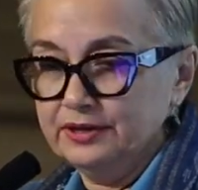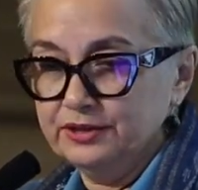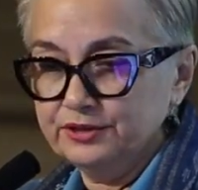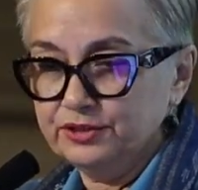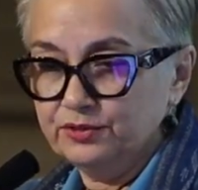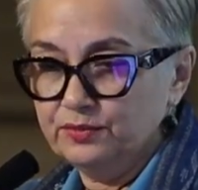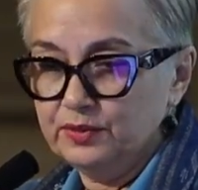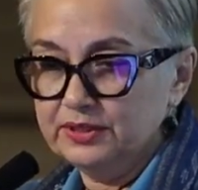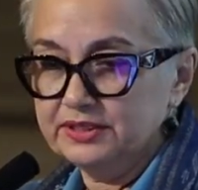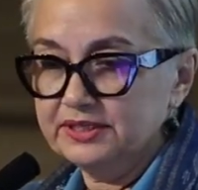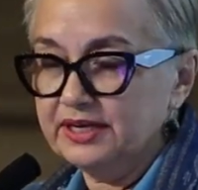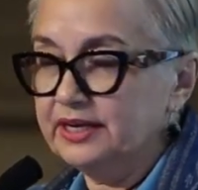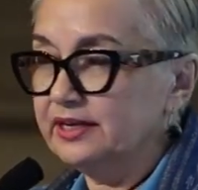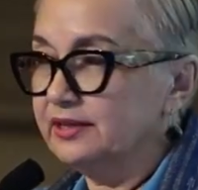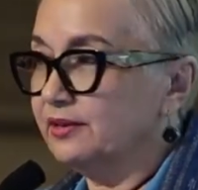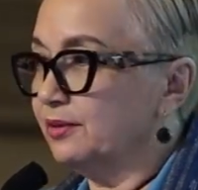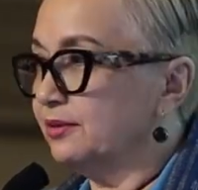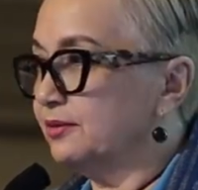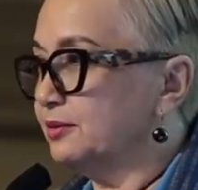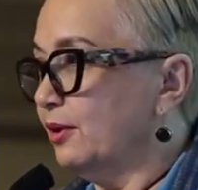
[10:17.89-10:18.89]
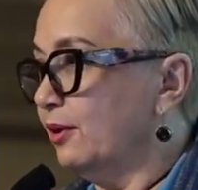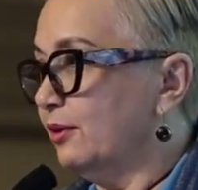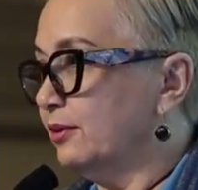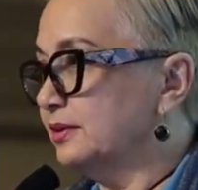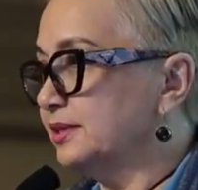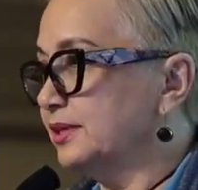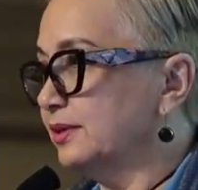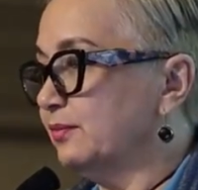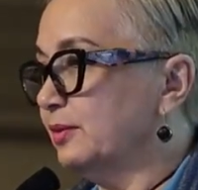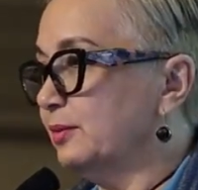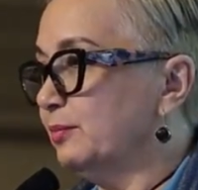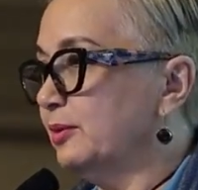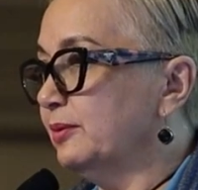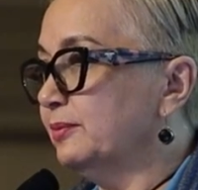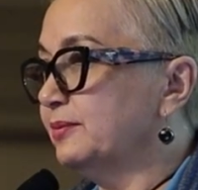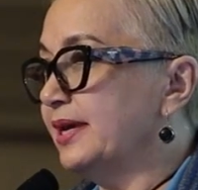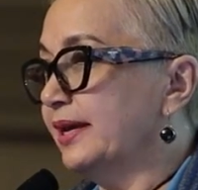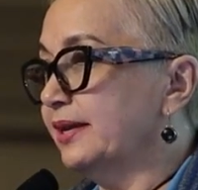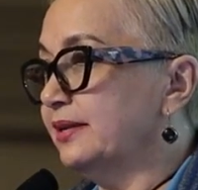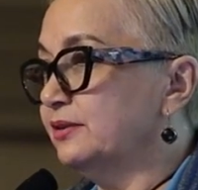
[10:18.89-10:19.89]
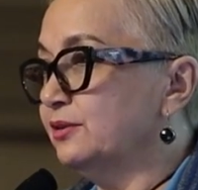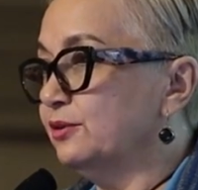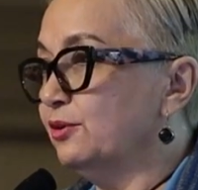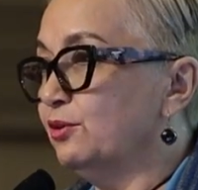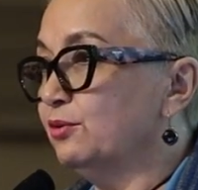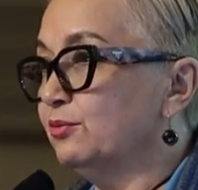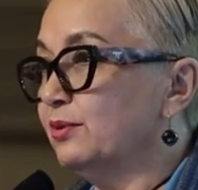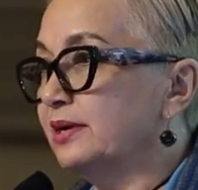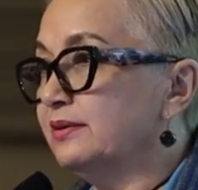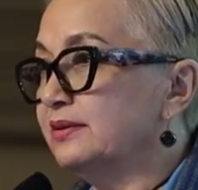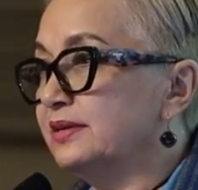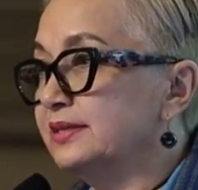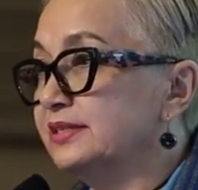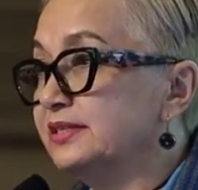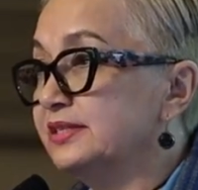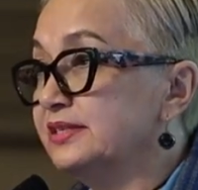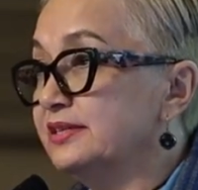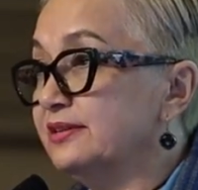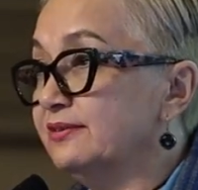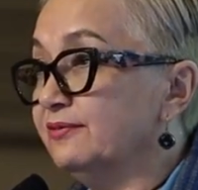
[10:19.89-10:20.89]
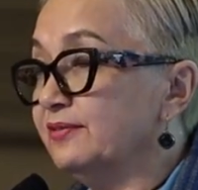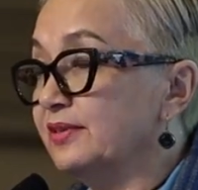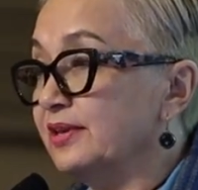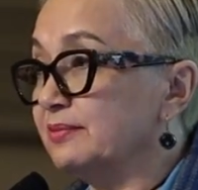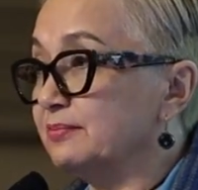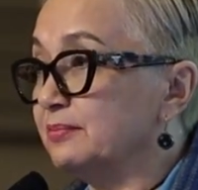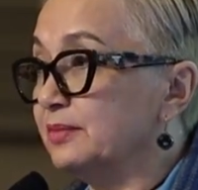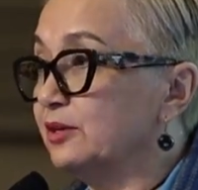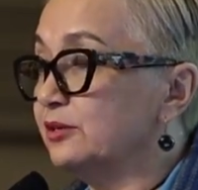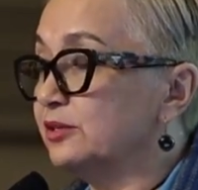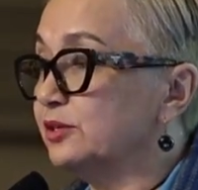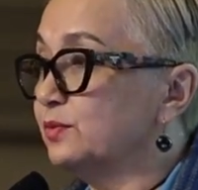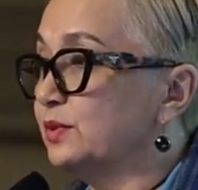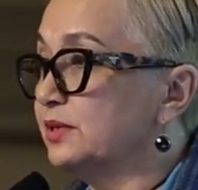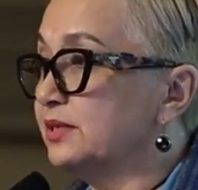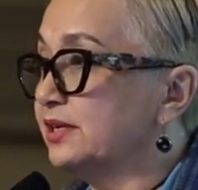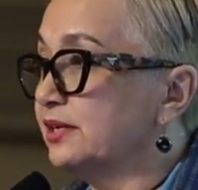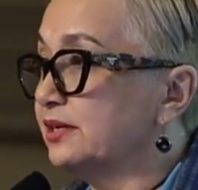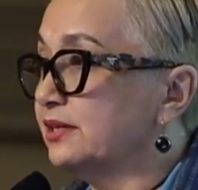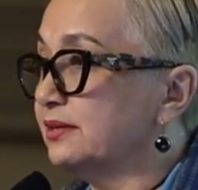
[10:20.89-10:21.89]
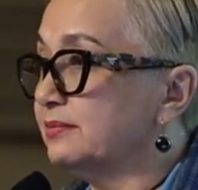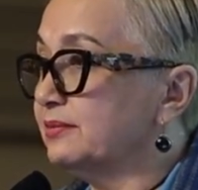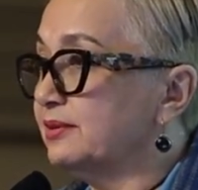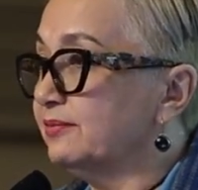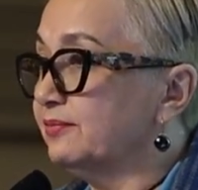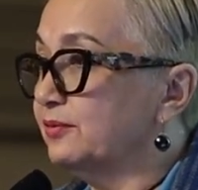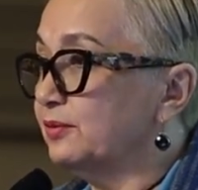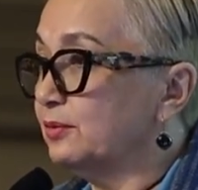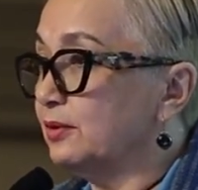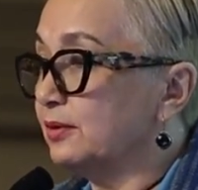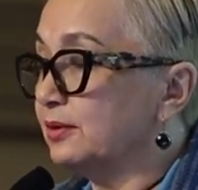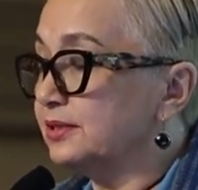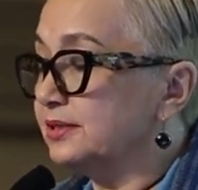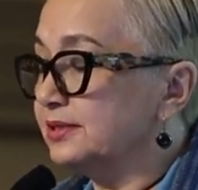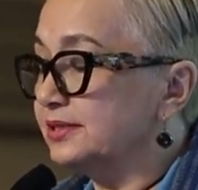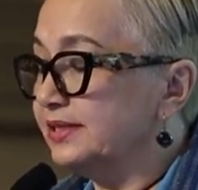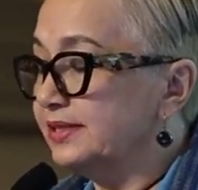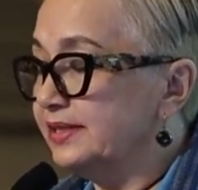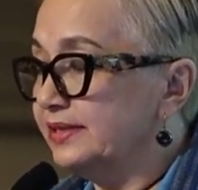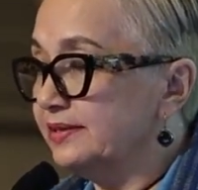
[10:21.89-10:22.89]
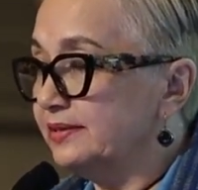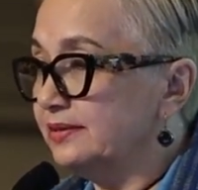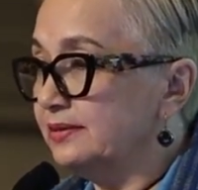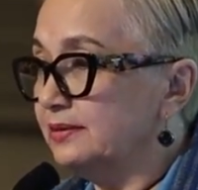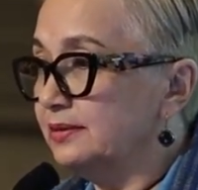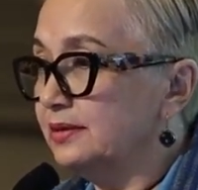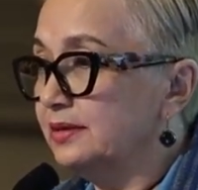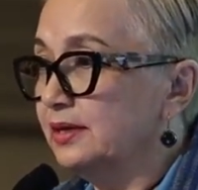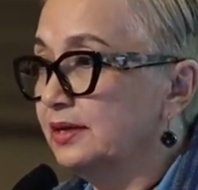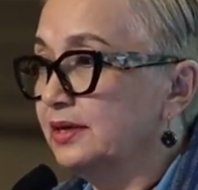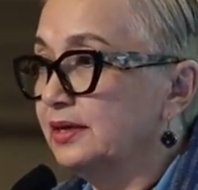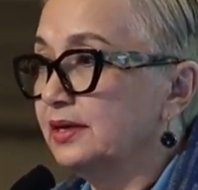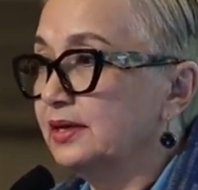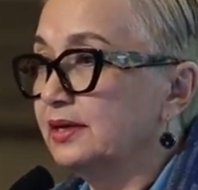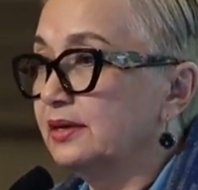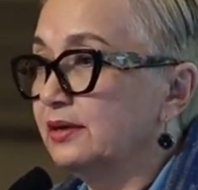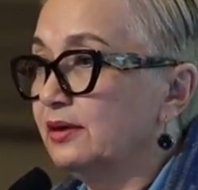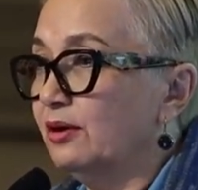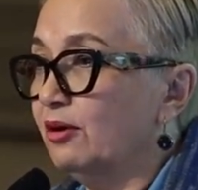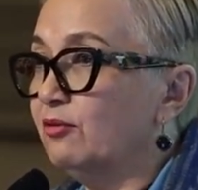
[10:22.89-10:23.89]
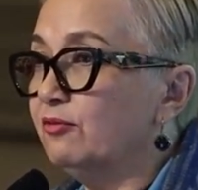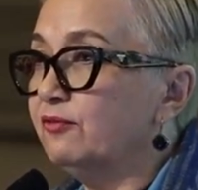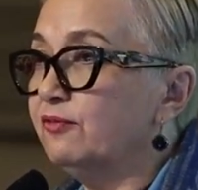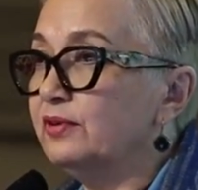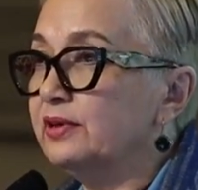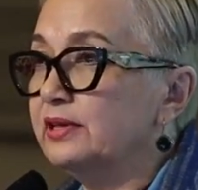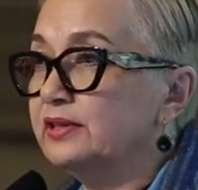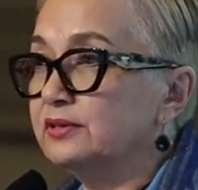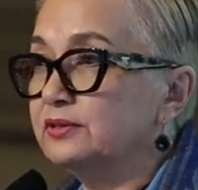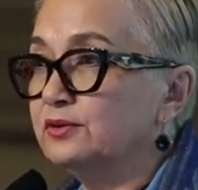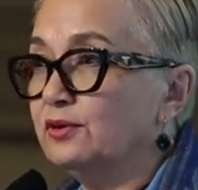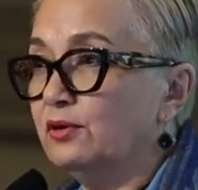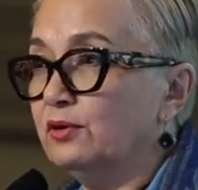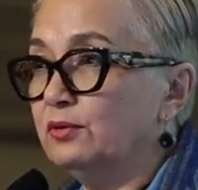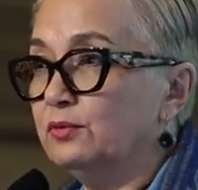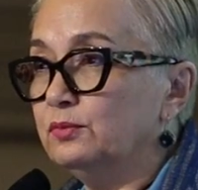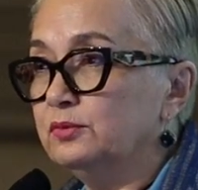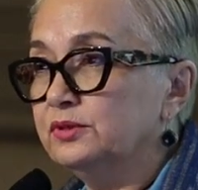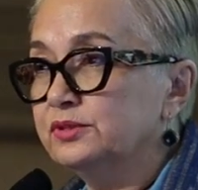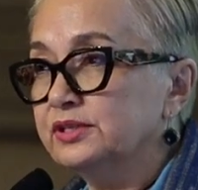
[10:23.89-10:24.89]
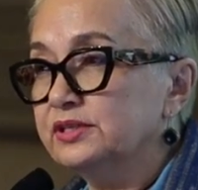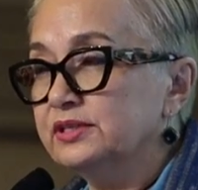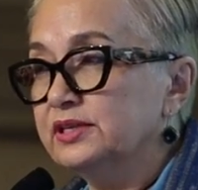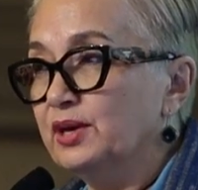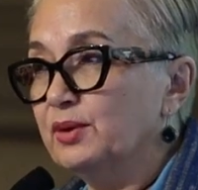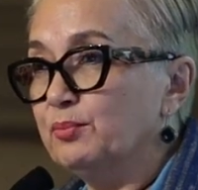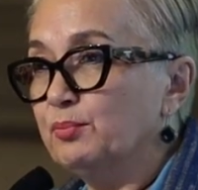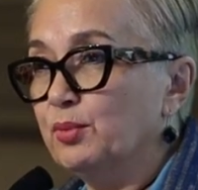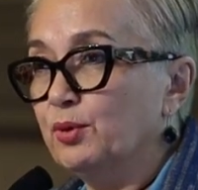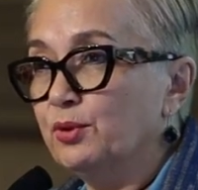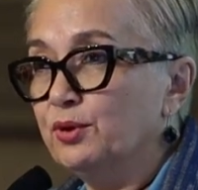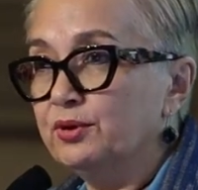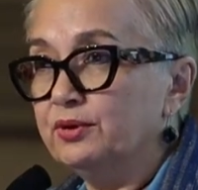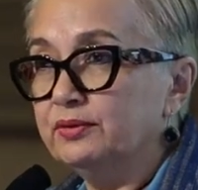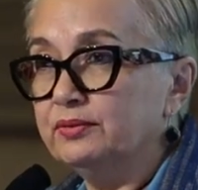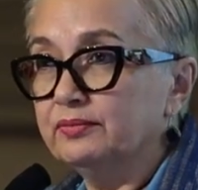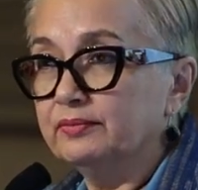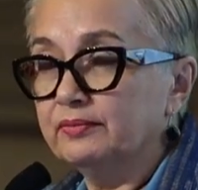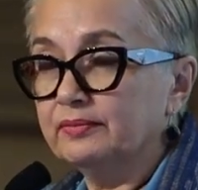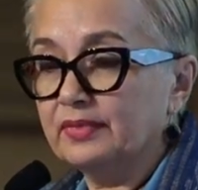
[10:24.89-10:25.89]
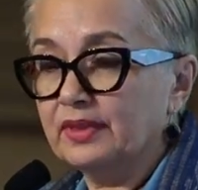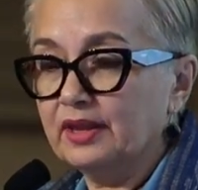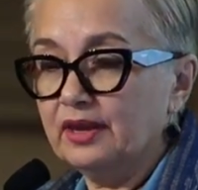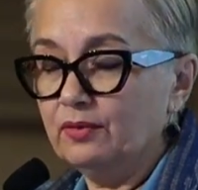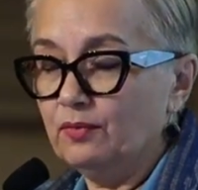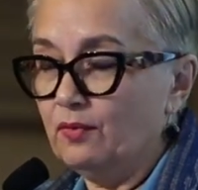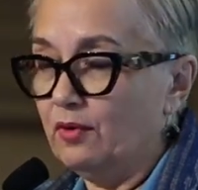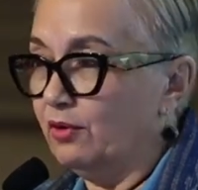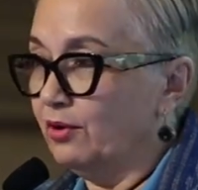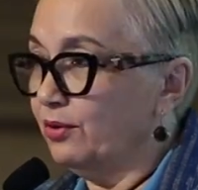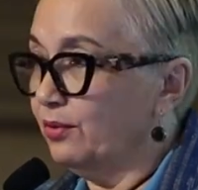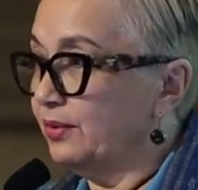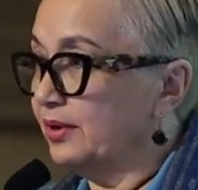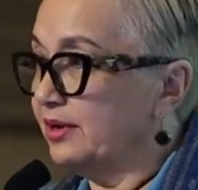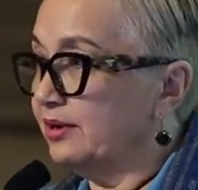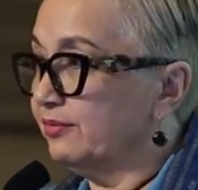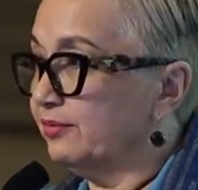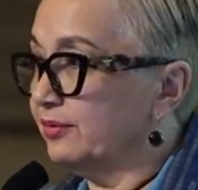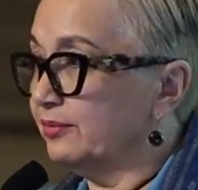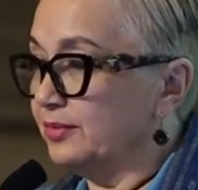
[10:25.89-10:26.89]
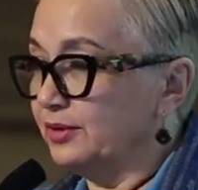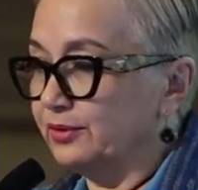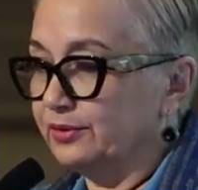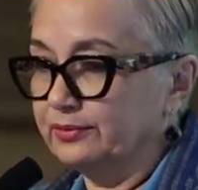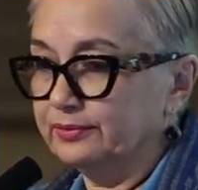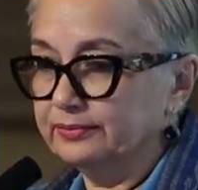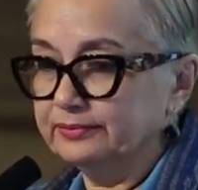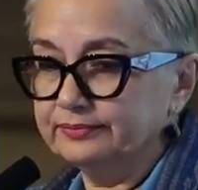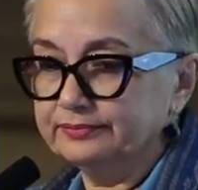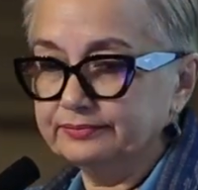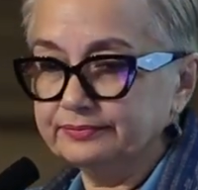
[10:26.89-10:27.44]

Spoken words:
So we take the dogs and we pretend to go around and sniff them, because we tell them if you are still, hopefully the dog will just get bored and walk away from you.